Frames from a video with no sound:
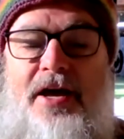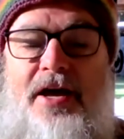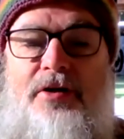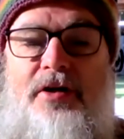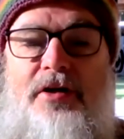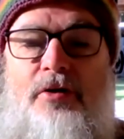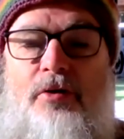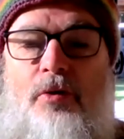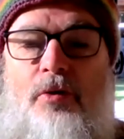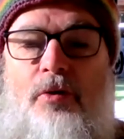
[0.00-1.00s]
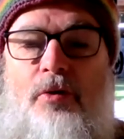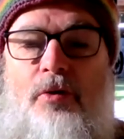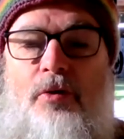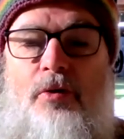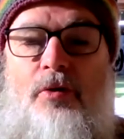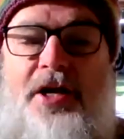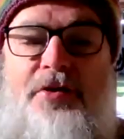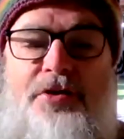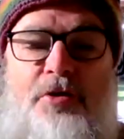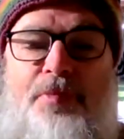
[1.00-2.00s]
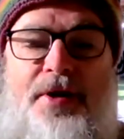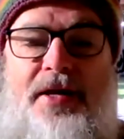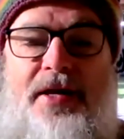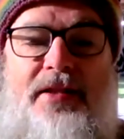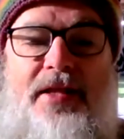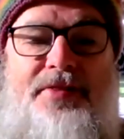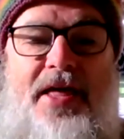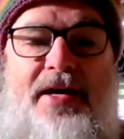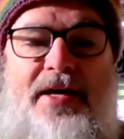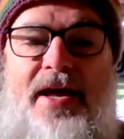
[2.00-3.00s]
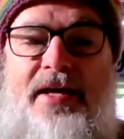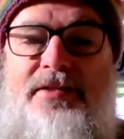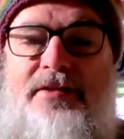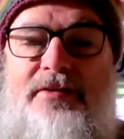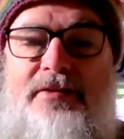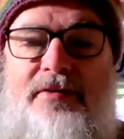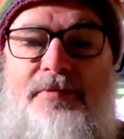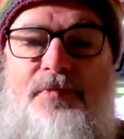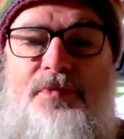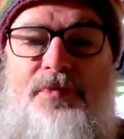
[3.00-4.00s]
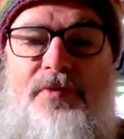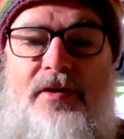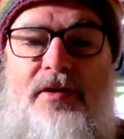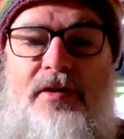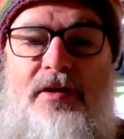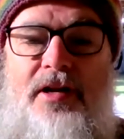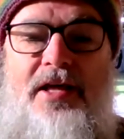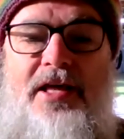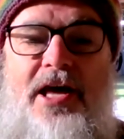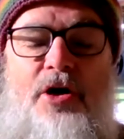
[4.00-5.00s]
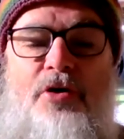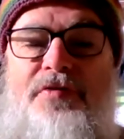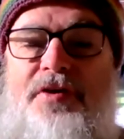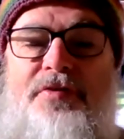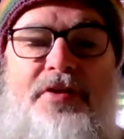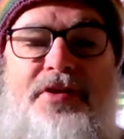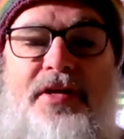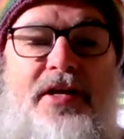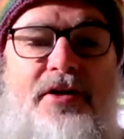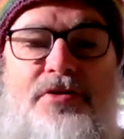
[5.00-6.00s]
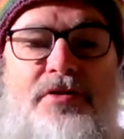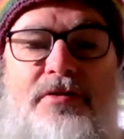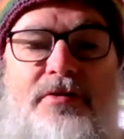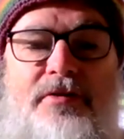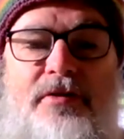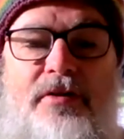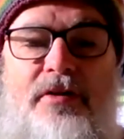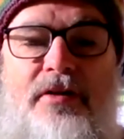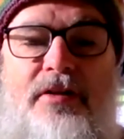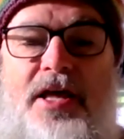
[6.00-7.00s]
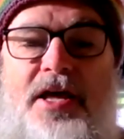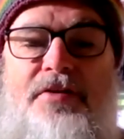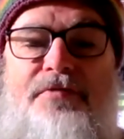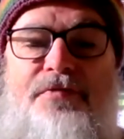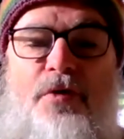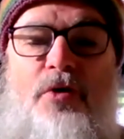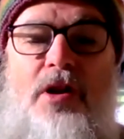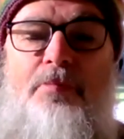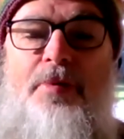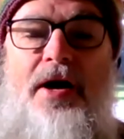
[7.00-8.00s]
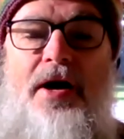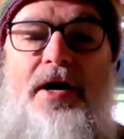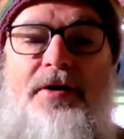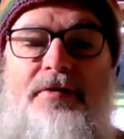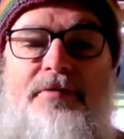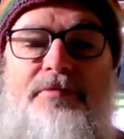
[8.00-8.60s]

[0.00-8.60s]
Now, while you're here and you being here, let that connect. Let go of everything else. Let it fall apart.